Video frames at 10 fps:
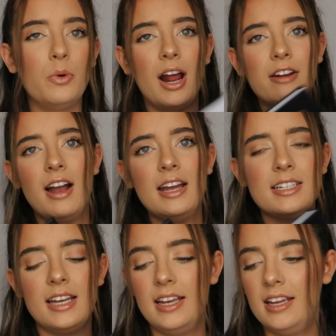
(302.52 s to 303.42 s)
what I
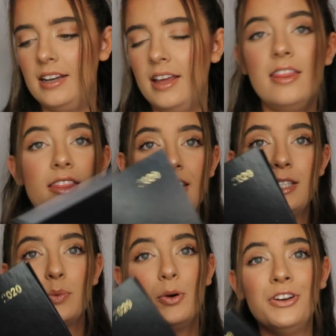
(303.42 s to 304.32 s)
write in
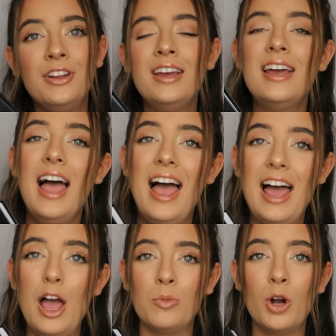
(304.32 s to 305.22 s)
this one,
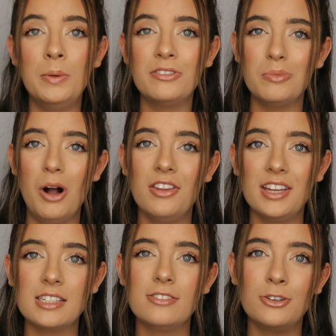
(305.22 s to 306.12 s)
coming from All
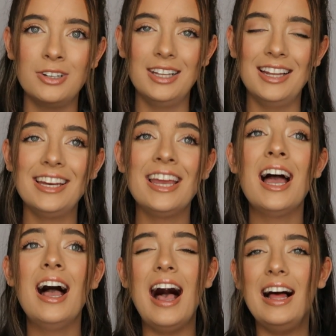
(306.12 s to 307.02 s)
Things Fiona Lily.
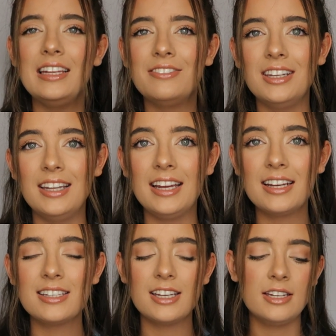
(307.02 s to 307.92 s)
I'll leave a
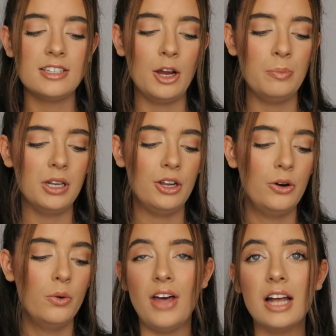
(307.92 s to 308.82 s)
link to it down
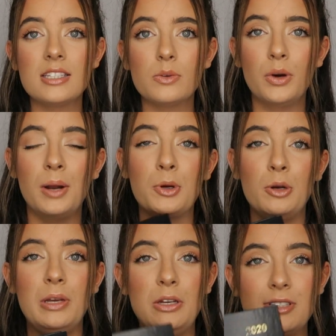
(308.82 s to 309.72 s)
below. That's the one I'm
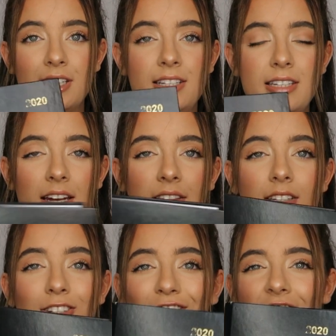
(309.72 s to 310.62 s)
going to be using instead of
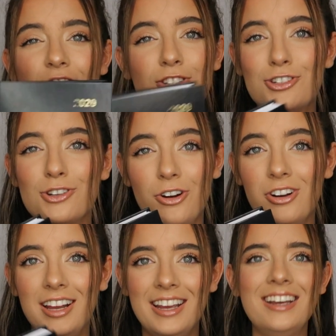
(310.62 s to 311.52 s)
this because this is just
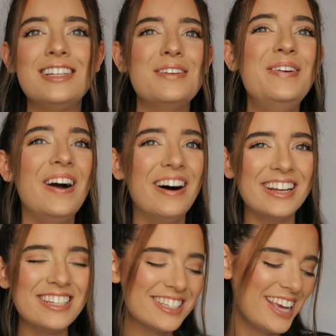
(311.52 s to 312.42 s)
ugly, to be
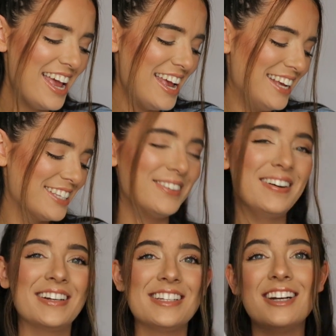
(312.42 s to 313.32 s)
honest. So
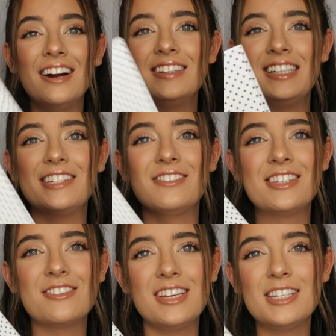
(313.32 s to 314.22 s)
I'm going to start with this
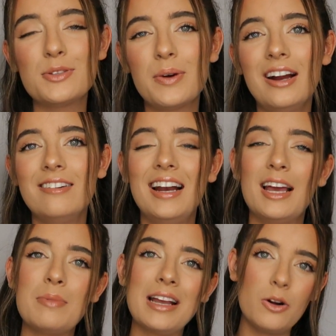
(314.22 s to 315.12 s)
one. So this is where I write
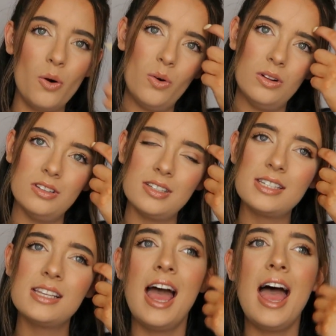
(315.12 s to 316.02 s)
like my goals.